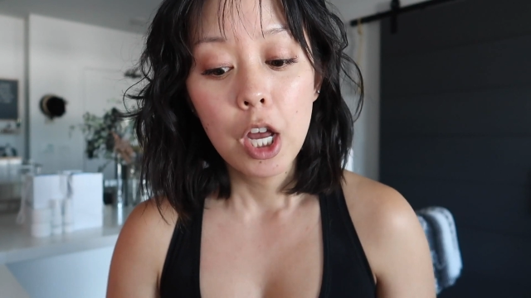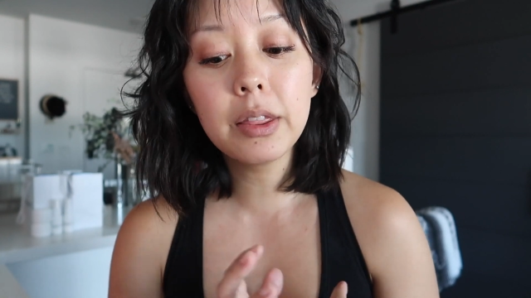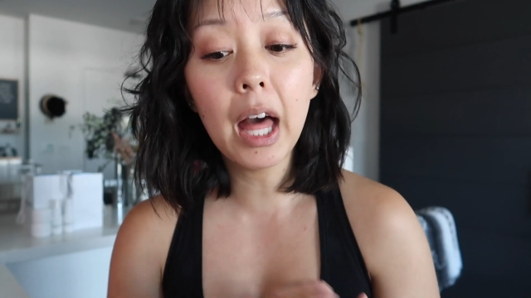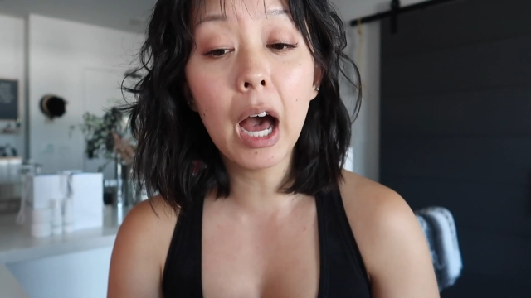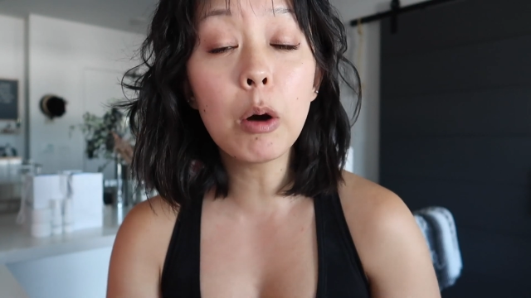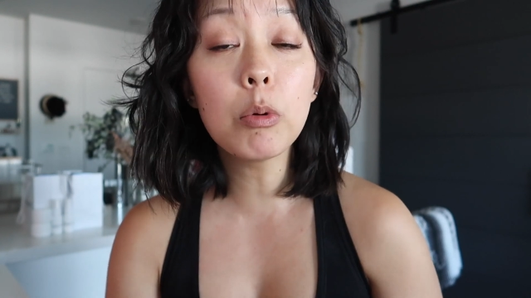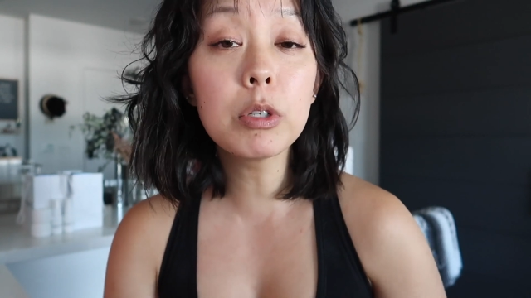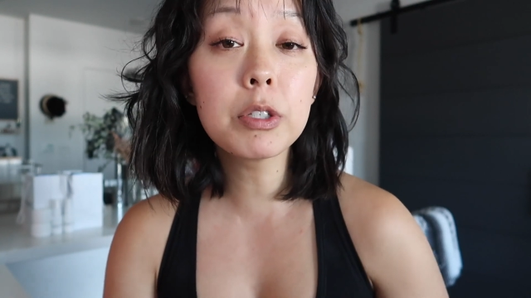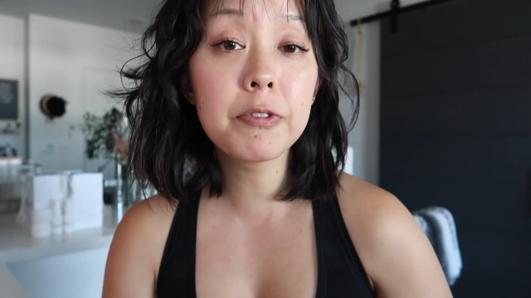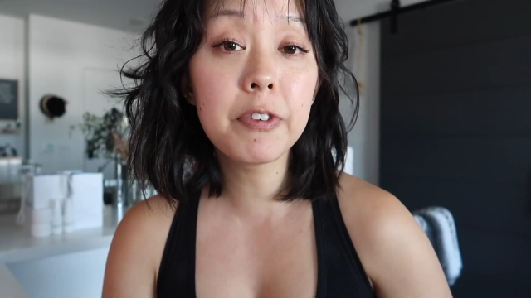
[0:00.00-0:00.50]

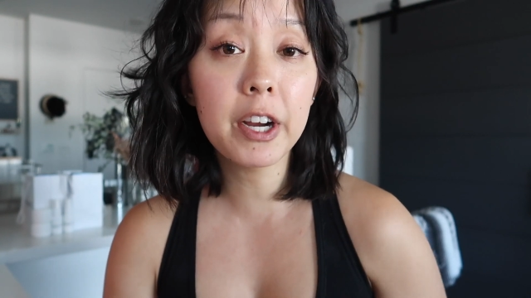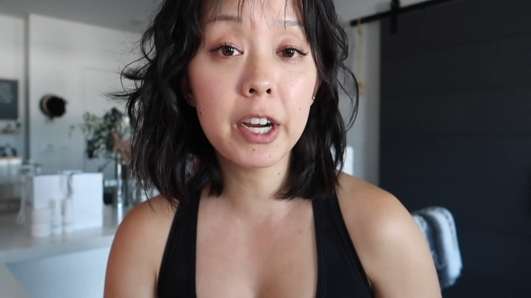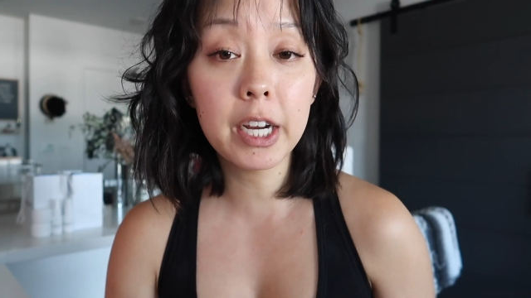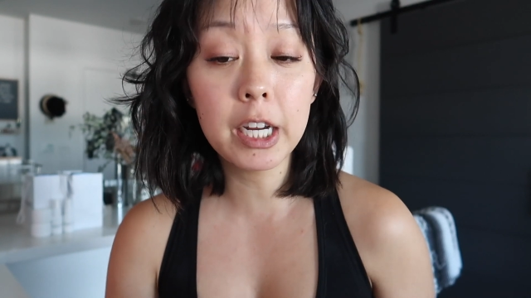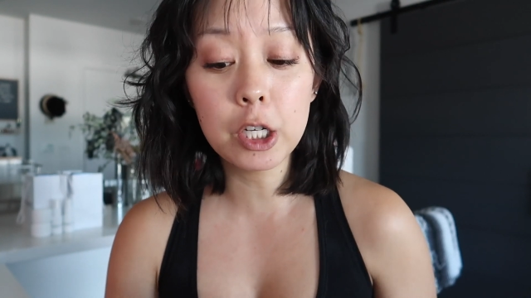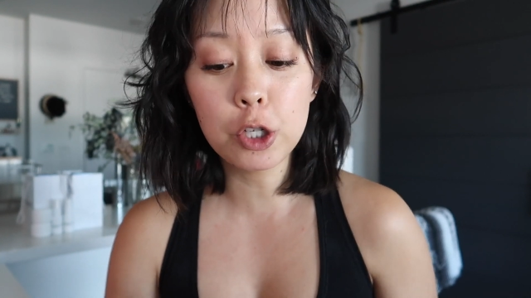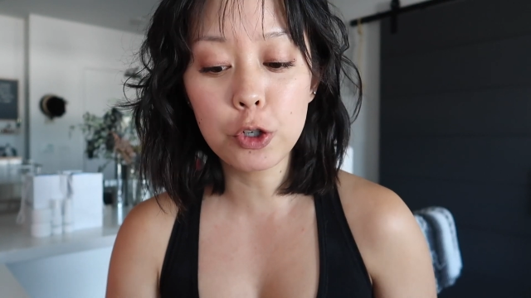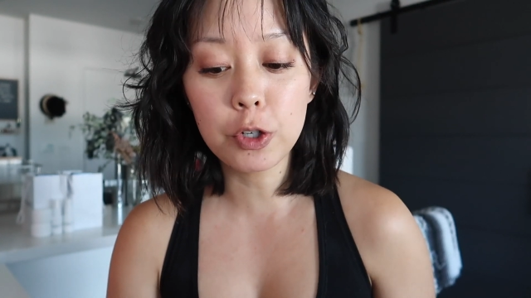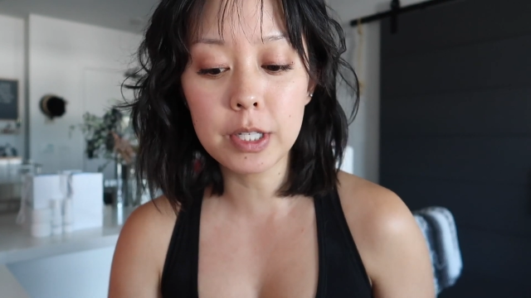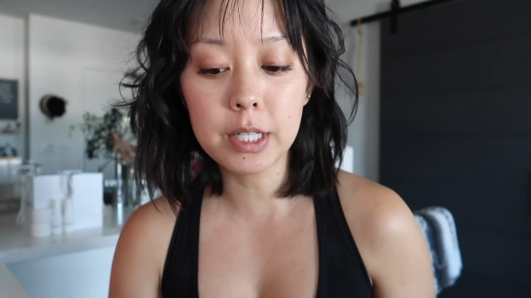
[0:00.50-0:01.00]
That was very
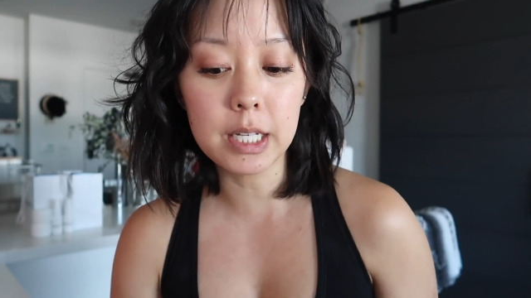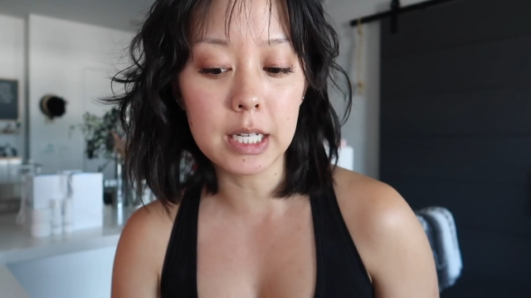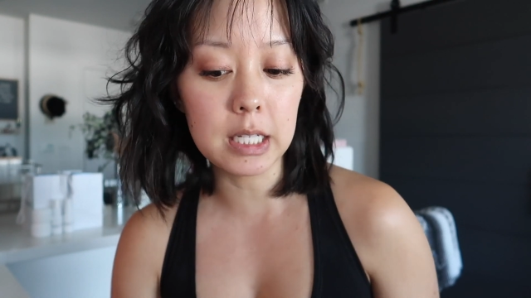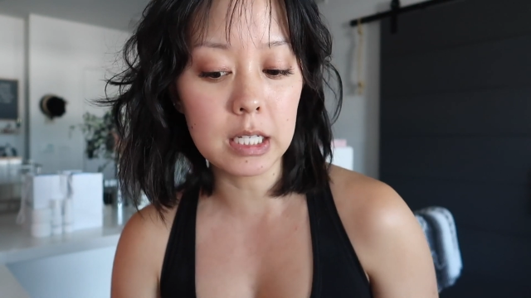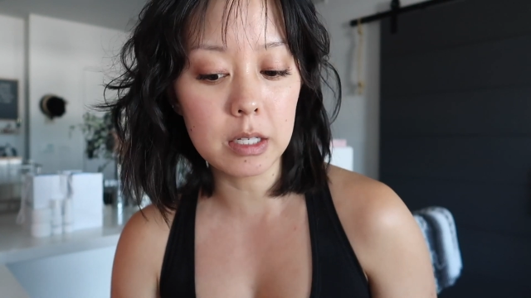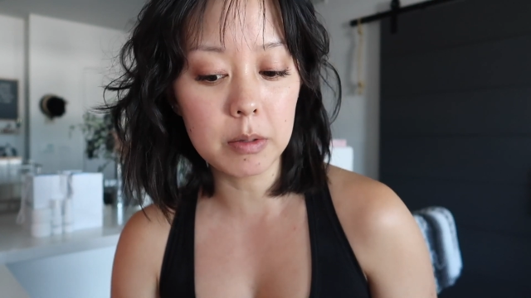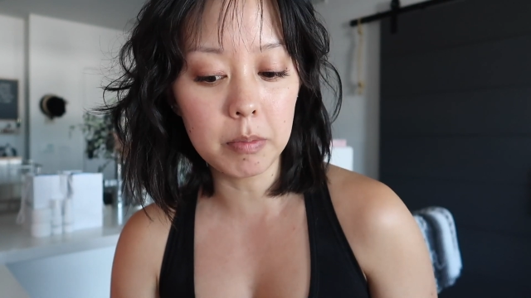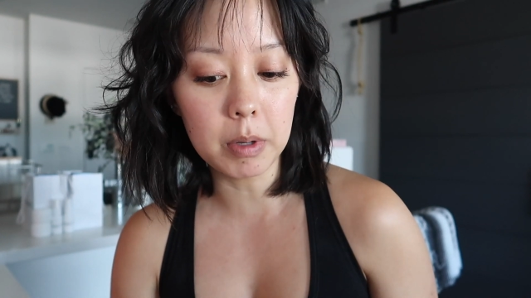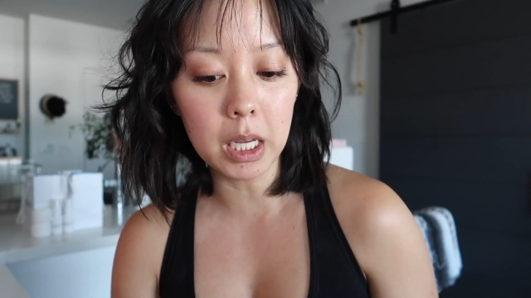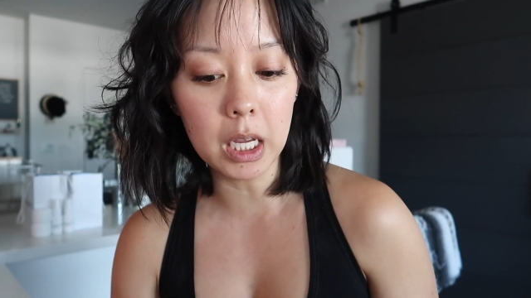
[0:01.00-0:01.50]
interesting
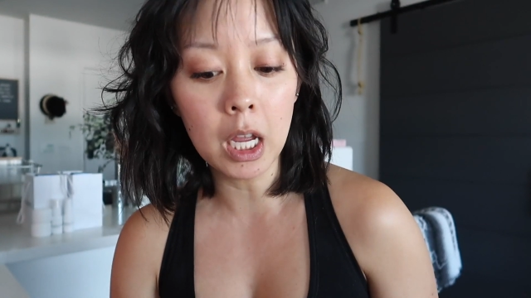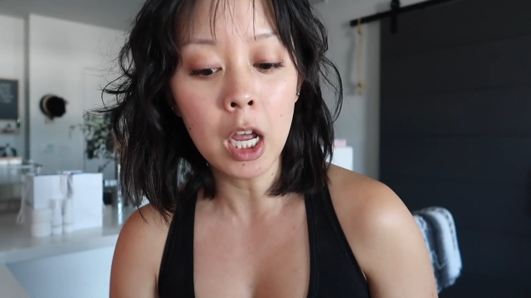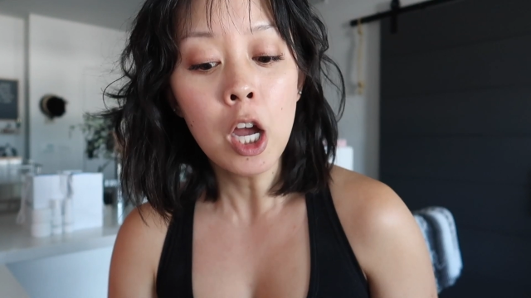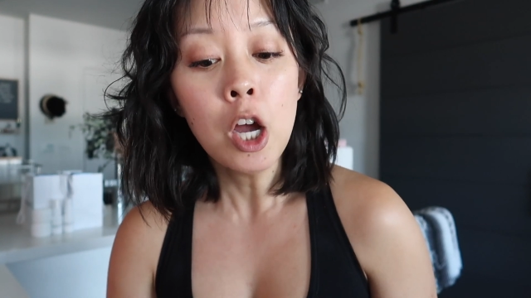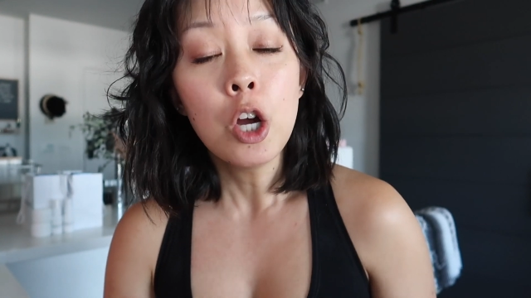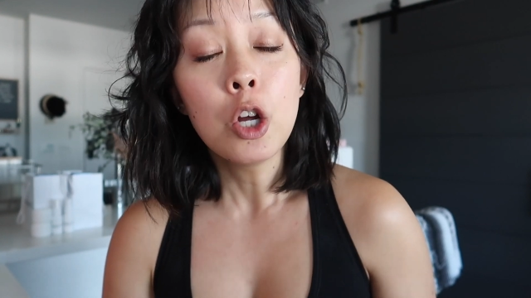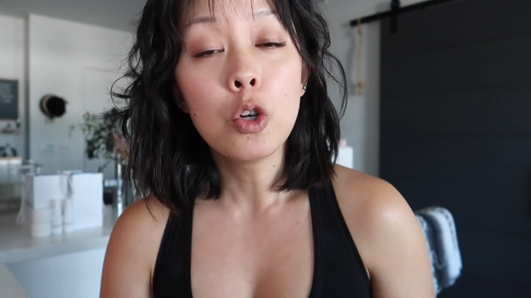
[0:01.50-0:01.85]
to me.